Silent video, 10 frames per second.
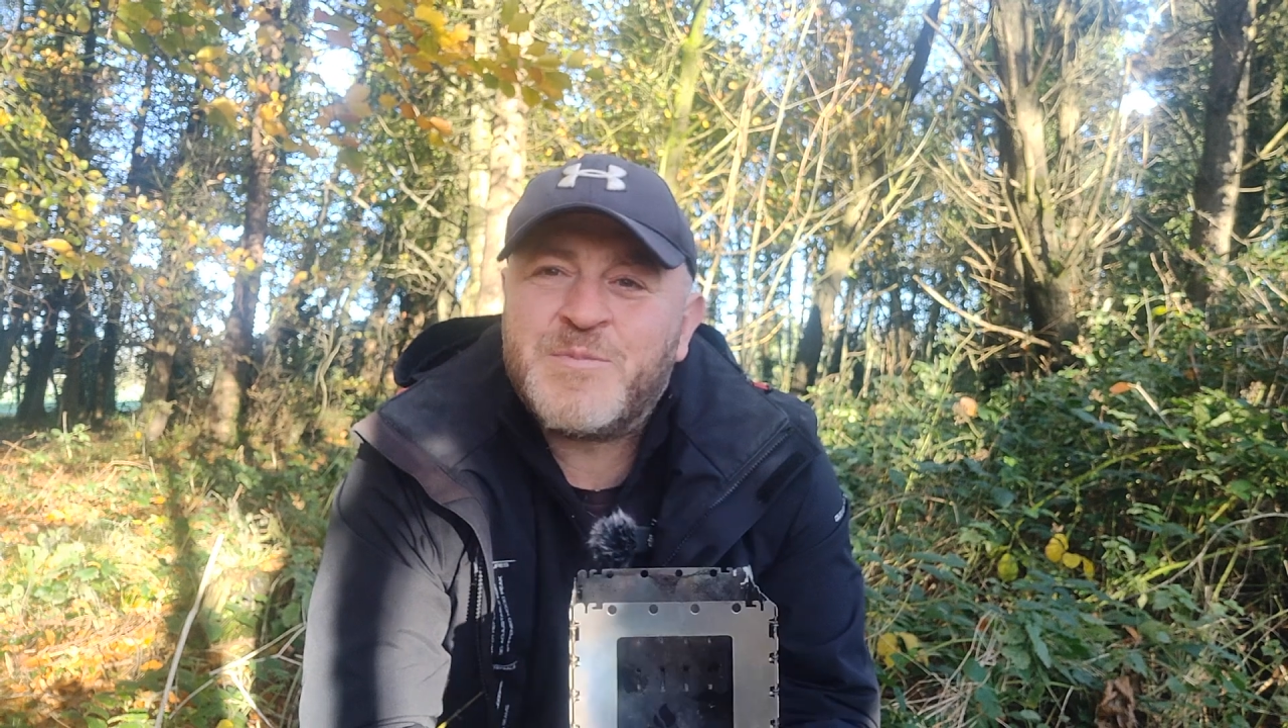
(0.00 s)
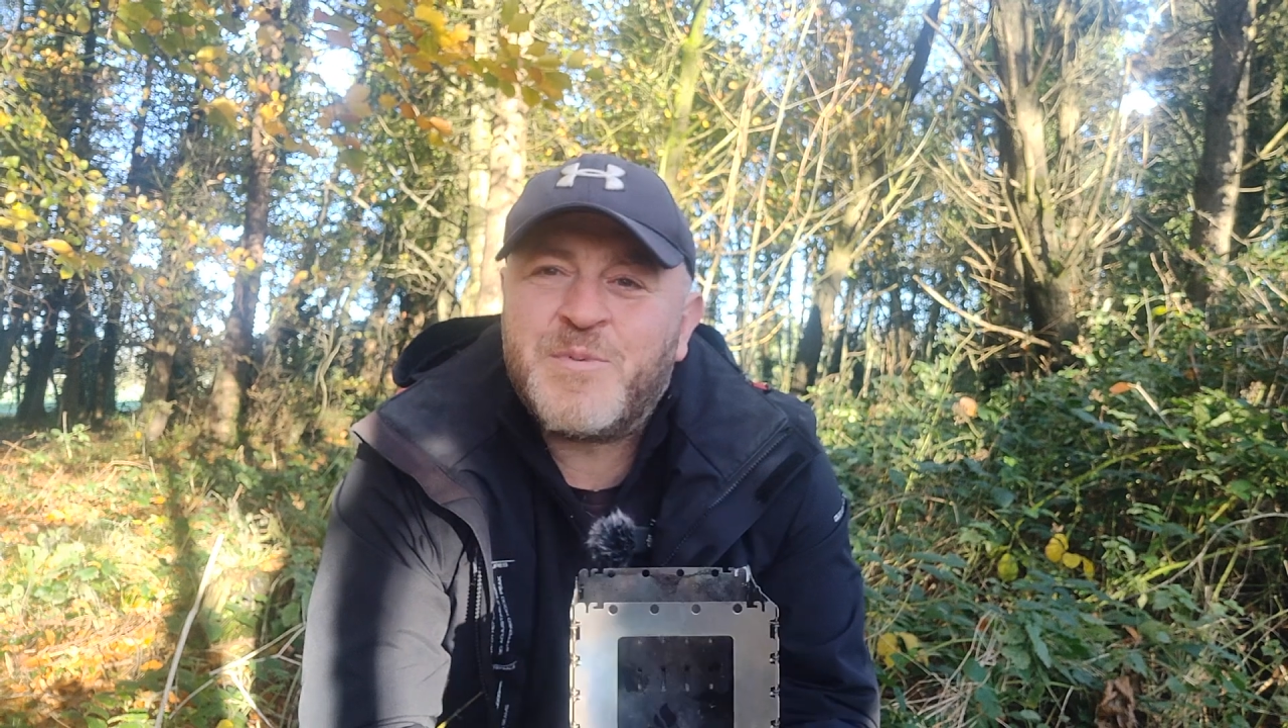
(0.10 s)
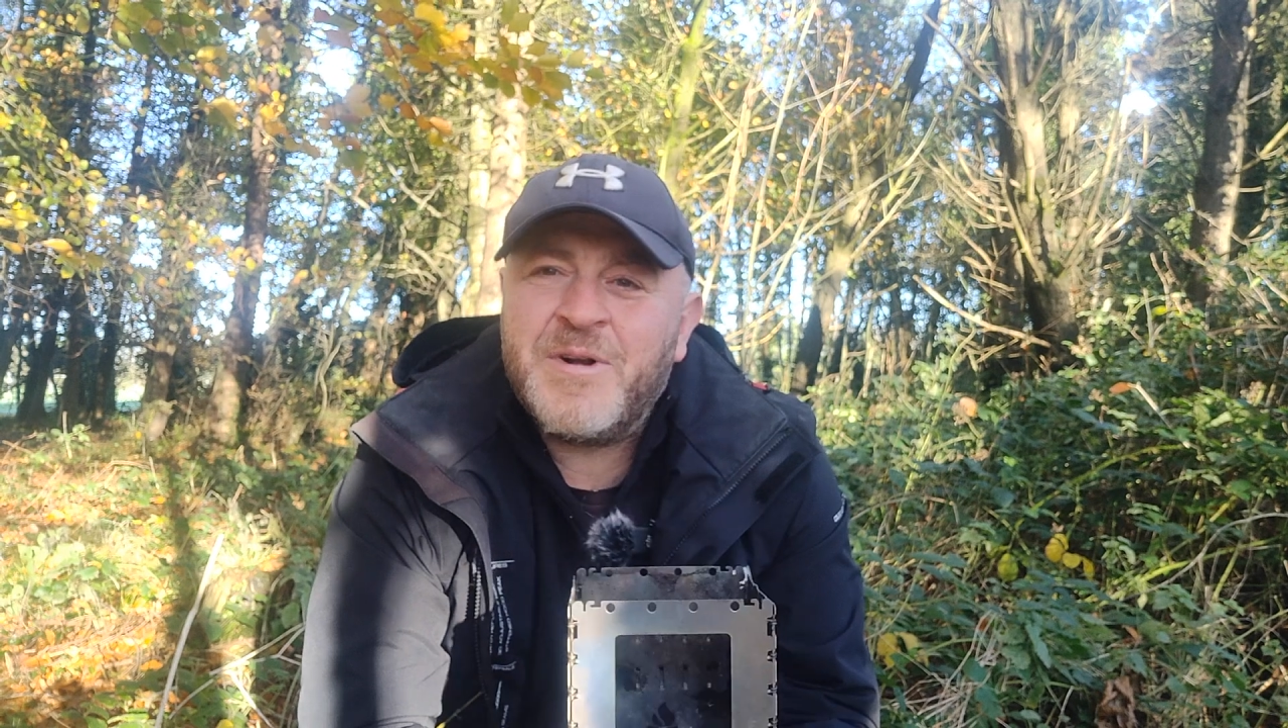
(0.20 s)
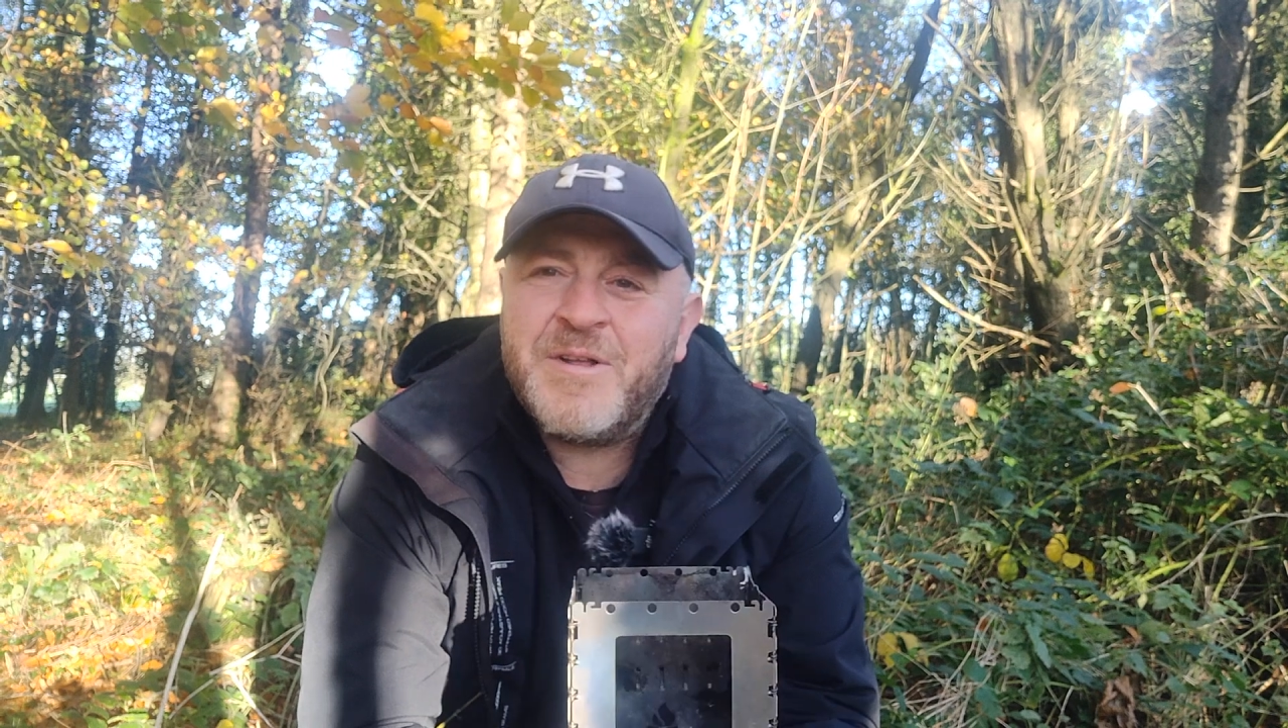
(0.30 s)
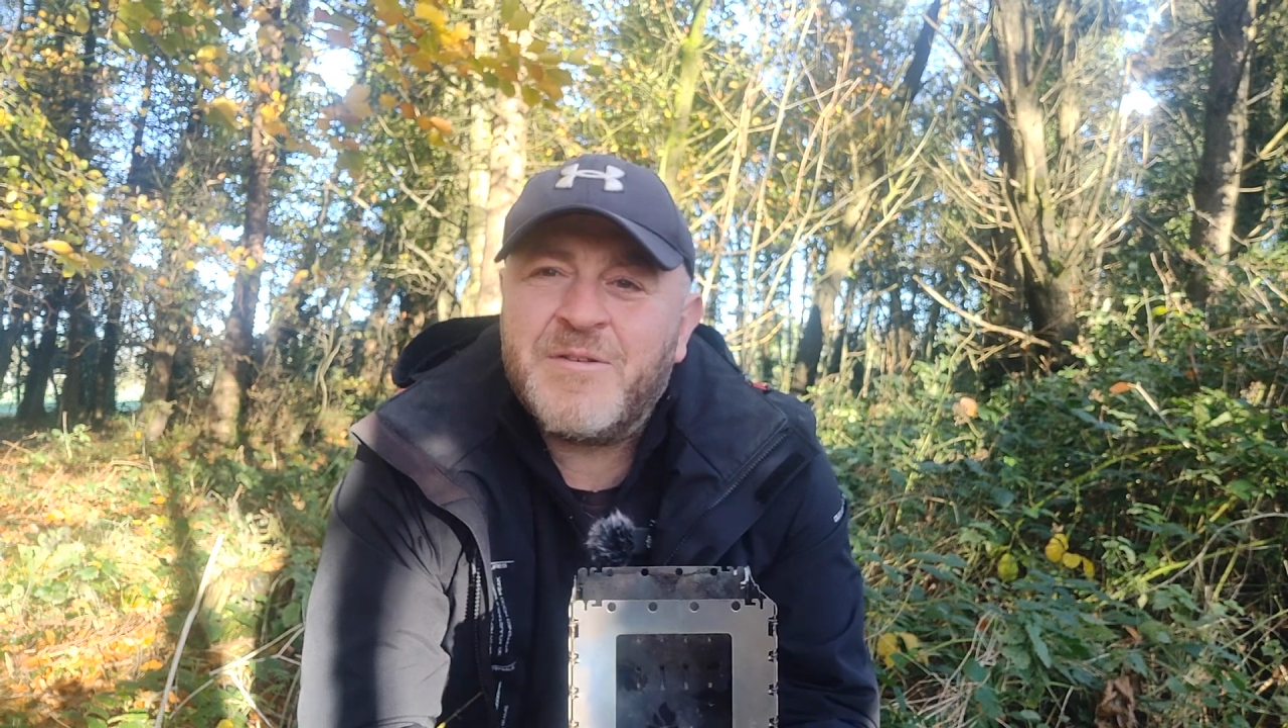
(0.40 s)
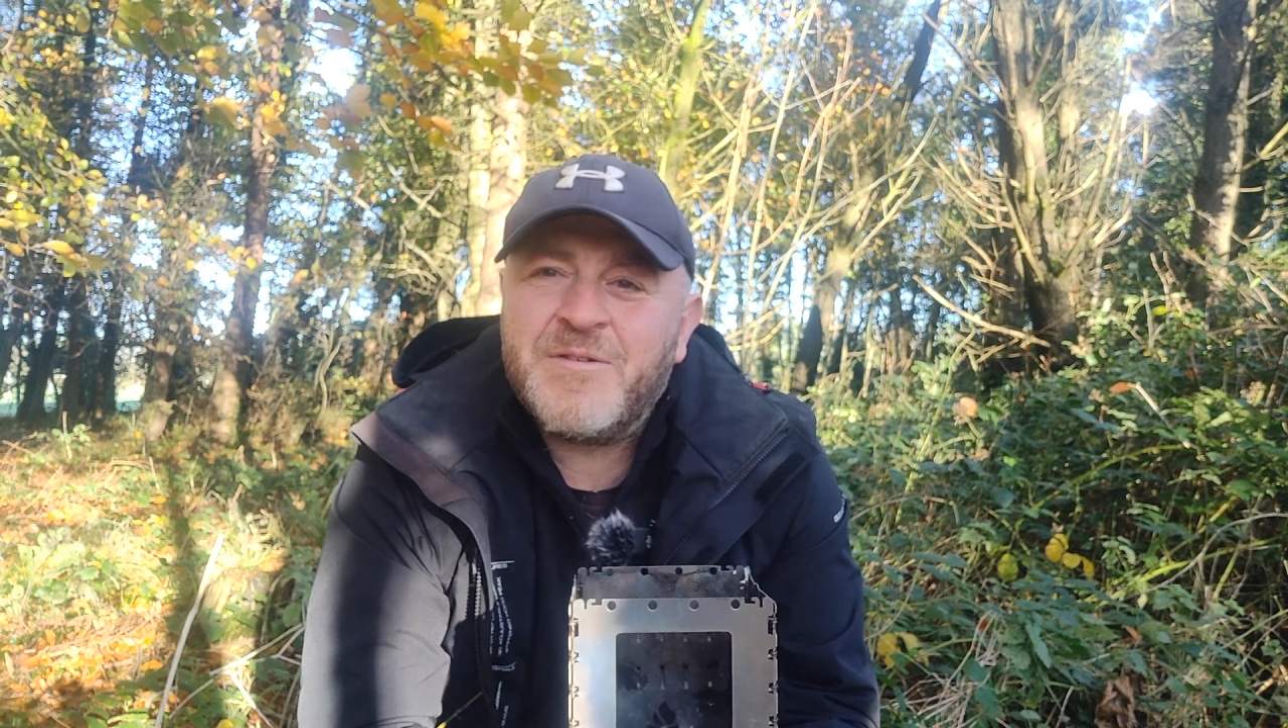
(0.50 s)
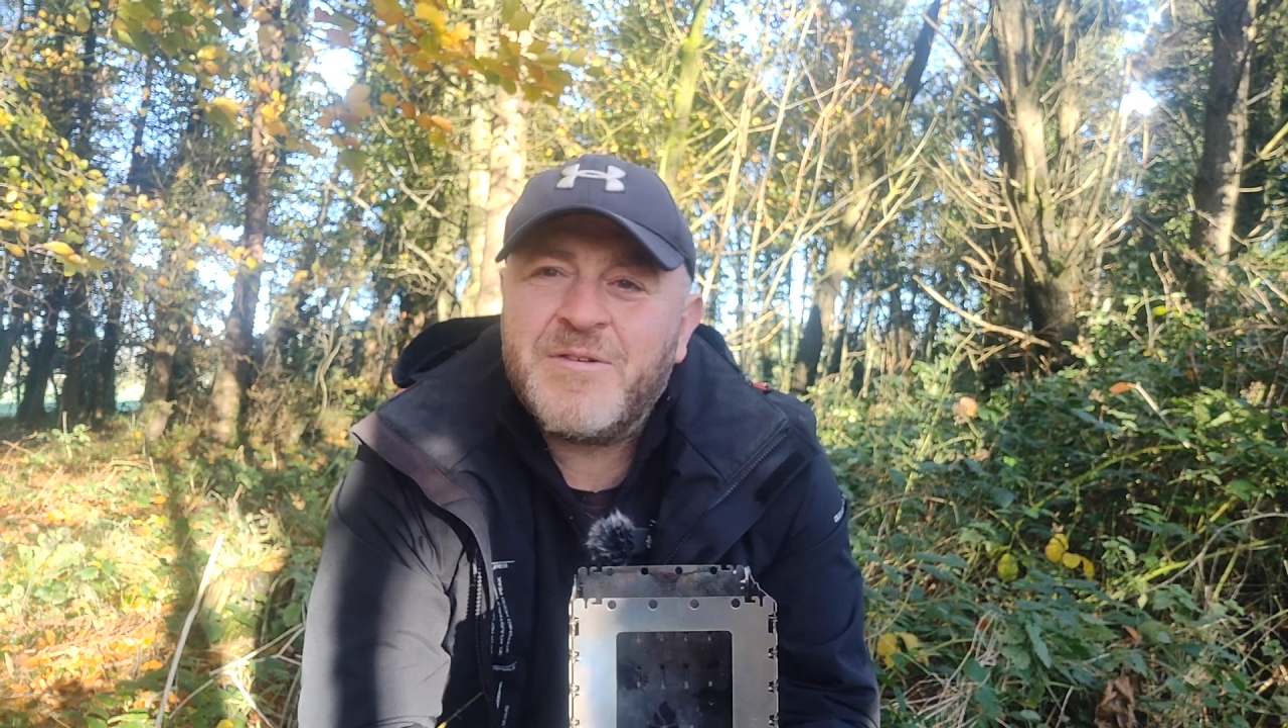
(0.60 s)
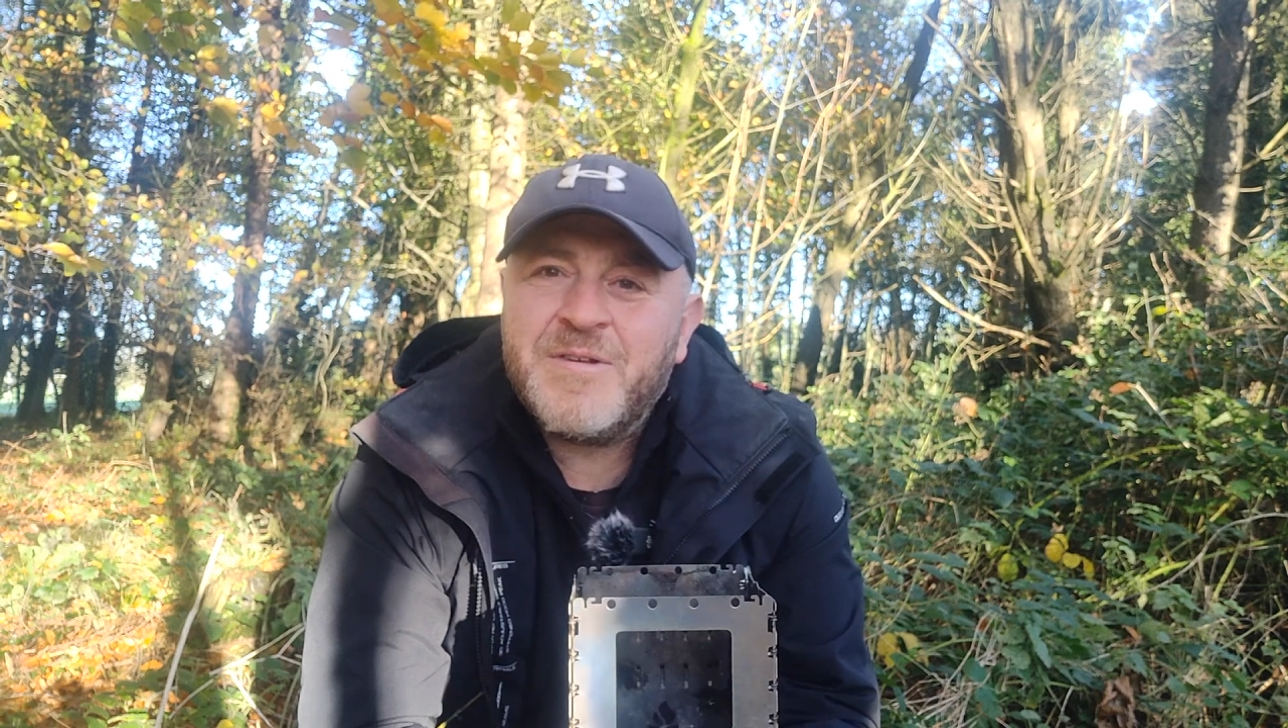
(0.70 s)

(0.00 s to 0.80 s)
is brilliant.